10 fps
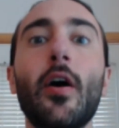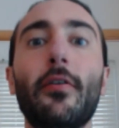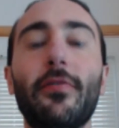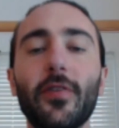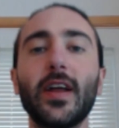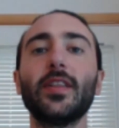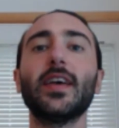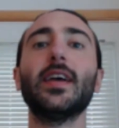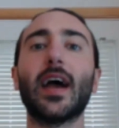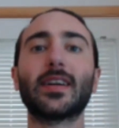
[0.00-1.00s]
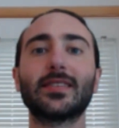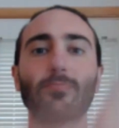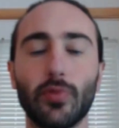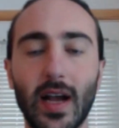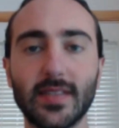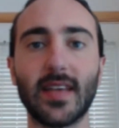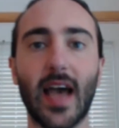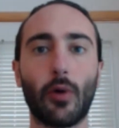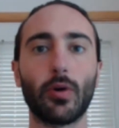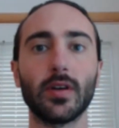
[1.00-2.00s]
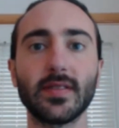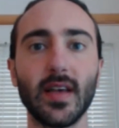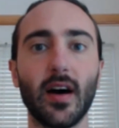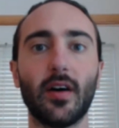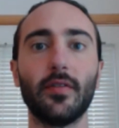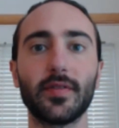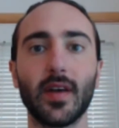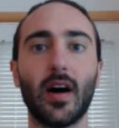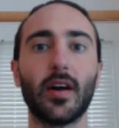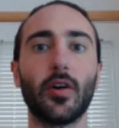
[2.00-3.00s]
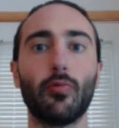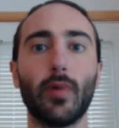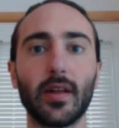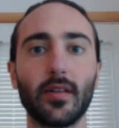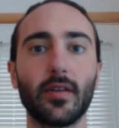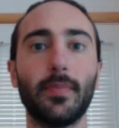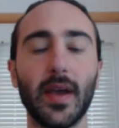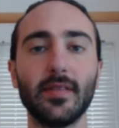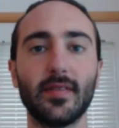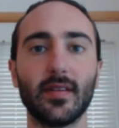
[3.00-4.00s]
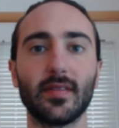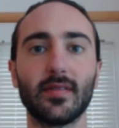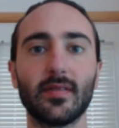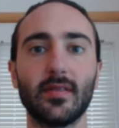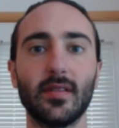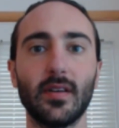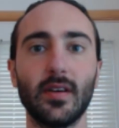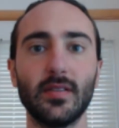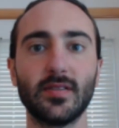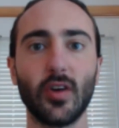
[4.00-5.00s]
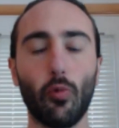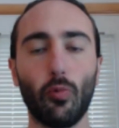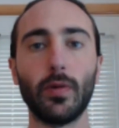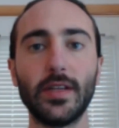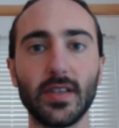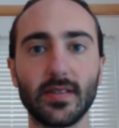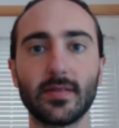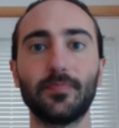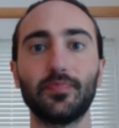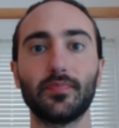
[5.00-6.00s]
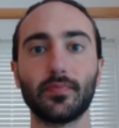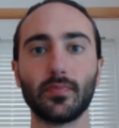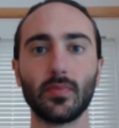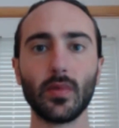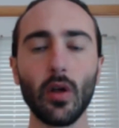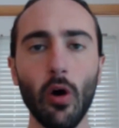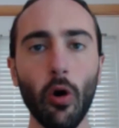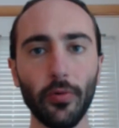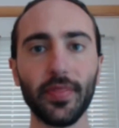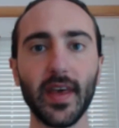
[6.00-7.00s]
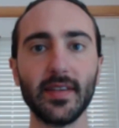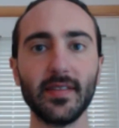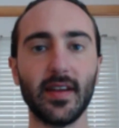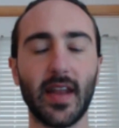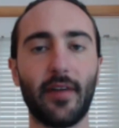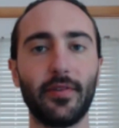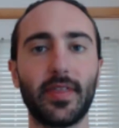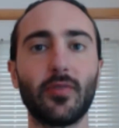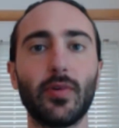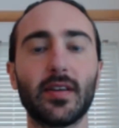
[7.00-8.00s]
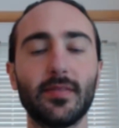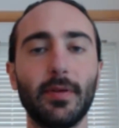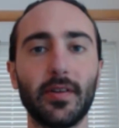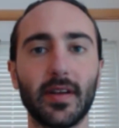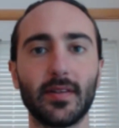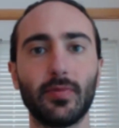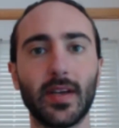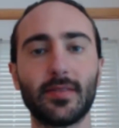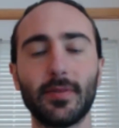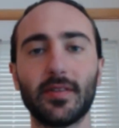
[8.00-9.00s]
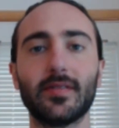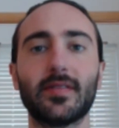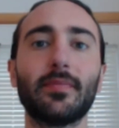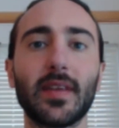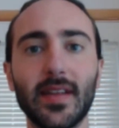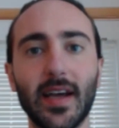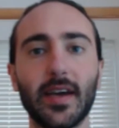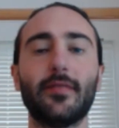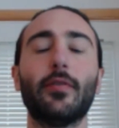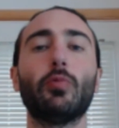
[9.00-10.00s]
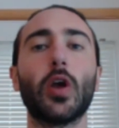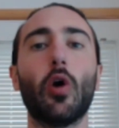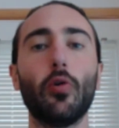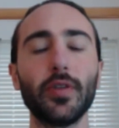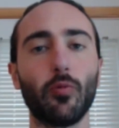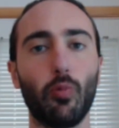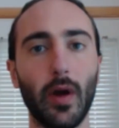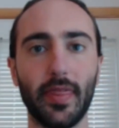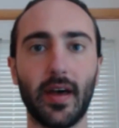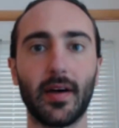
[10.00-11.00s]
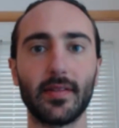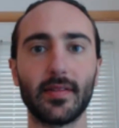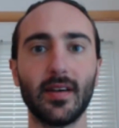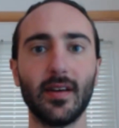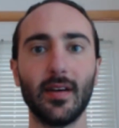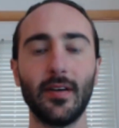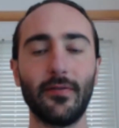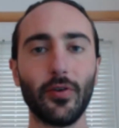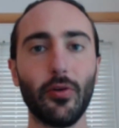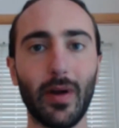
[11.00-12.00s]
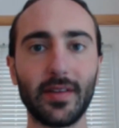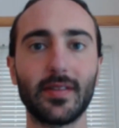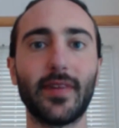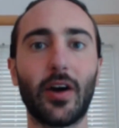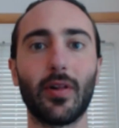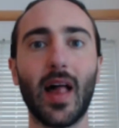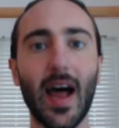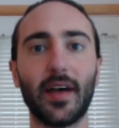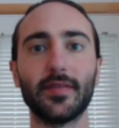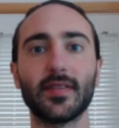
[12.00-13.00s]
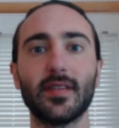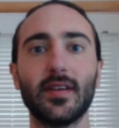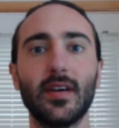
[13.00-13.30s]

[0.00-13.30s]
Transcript: freely express ourselves on a regular basis. So we just hold things in. Everything we experience, we experience something negative and we hold it with us for the rest of our lives.